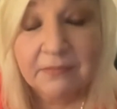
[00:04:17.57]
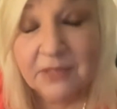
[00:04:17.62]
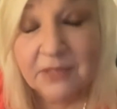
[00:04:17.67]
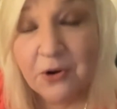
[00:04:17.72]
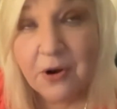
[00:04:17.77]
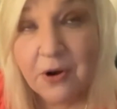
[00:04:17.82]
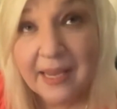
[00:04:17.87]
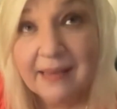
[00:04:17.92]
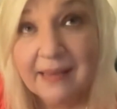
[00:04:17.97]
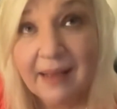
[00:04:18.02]

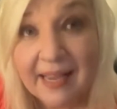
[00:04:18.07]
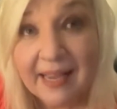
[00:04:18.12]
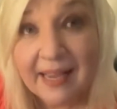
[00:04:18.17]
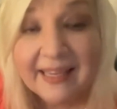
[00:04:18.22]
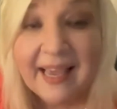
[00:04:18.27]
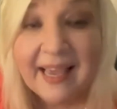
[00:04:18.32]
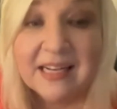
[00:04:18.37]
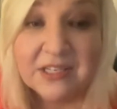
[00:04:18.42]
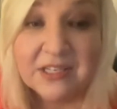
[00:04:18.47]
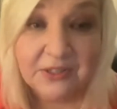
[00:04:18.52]
no, I
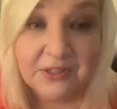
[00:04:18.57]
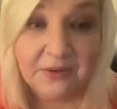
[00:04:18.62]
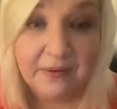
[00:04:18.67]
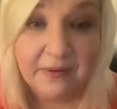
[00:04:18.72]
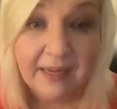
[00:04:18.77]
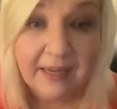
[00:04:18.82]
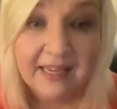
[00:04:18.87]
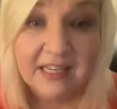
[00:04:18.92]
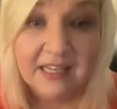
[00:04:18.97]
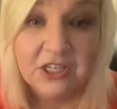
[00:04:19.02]
get
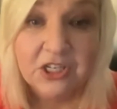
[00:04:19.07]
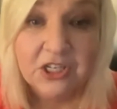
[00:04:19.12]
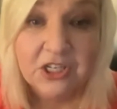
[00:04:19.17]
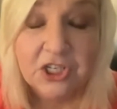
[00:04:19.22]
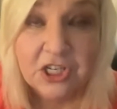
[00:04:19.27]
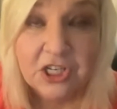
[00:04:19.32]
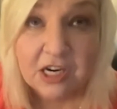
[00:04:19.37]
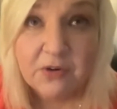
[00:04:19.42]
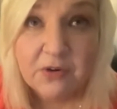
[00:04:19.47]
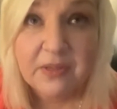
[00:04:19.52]
to
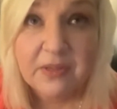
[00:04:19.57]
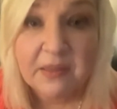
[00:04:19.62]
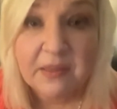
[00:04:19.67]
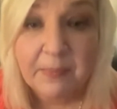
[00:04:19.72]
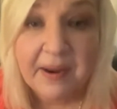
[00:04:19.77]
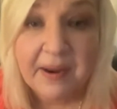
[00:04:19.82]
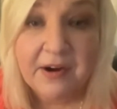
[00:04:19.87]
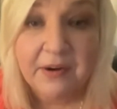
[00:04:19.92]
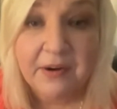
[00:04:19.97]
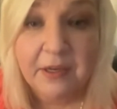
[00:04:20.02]
share with the
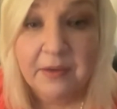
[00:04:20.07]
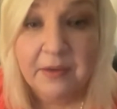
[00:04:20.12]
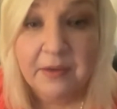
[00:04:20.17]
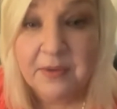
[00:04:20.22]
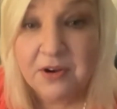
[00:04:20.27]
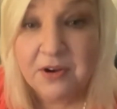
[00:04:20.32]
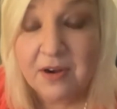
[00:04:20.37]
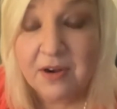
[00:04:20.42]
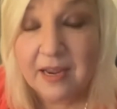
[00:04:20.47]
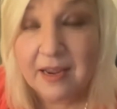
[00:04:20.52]
parent
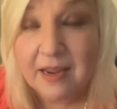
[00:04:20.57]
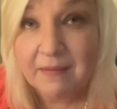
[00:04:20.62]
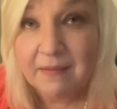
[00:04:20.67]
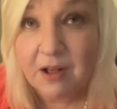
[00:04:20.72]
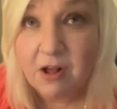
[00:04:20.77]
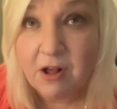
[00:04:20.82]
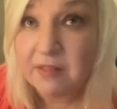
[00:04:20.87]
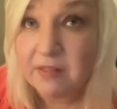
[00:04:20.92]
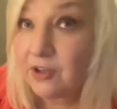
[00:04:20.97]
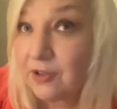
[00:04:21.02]
community
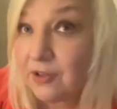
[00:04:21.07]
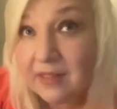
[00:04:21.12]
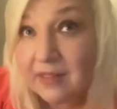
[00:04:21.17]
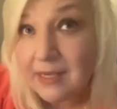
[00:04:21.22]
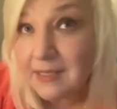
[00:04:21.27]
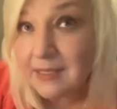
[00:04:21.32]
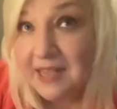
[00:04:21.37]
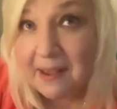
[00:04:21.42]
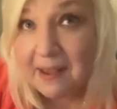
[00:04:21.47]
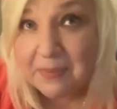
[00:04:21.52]
all the good
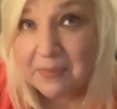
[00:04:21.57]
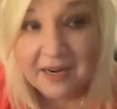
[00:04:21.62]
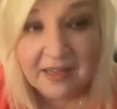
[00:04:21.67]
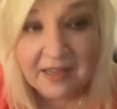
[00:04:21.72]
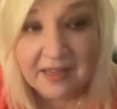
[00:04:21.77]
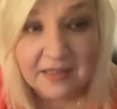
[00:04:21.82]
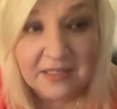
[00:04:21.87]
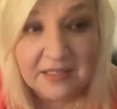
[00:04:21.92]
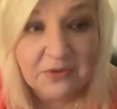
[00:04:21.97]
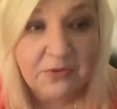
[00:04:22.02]
things
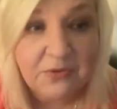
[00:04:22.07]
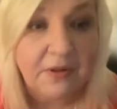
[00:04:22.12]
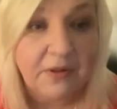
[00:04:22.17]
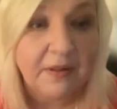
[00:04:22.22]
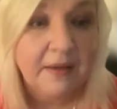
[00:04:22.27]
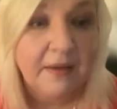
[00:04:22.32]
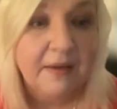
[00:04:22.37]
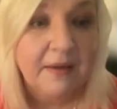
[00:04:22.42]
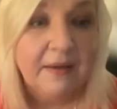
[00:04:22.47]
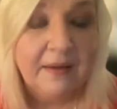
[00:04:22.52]
happening in the school.